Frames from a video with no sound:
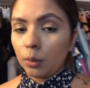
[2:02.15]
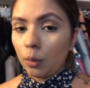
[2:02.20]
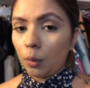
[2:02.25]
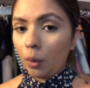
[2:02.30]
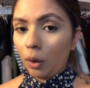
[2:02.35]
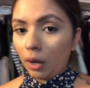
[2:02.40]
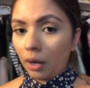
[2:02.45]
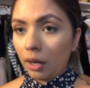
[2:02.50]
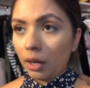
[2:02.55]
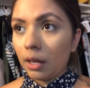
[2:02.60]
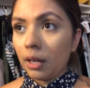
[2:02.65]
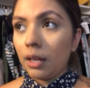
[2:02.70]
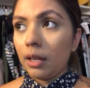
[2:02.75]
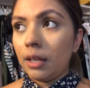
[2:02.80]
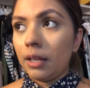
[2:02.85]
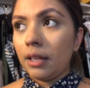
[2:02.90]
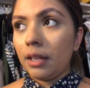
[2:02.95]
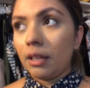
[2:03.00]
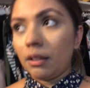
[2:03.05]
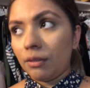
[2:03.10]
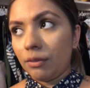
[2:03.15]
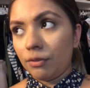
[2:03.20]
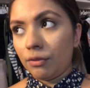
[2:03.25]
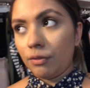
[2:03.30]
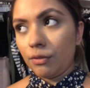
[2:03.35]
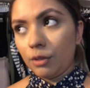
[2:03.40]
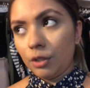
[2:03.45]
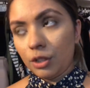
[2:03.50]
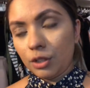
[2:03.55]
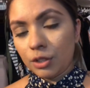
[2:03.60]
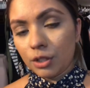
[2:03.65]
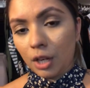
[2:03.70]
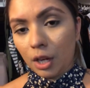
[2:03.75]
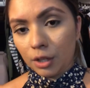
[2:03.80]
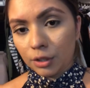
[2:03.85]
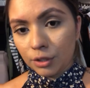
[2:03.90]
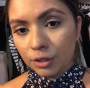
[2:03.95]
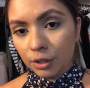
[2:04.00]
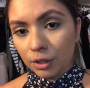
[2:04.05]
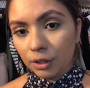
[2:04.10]
Or if your
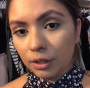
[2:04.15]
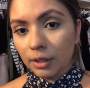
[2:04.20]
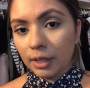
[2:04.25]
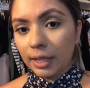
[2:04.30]
doctor,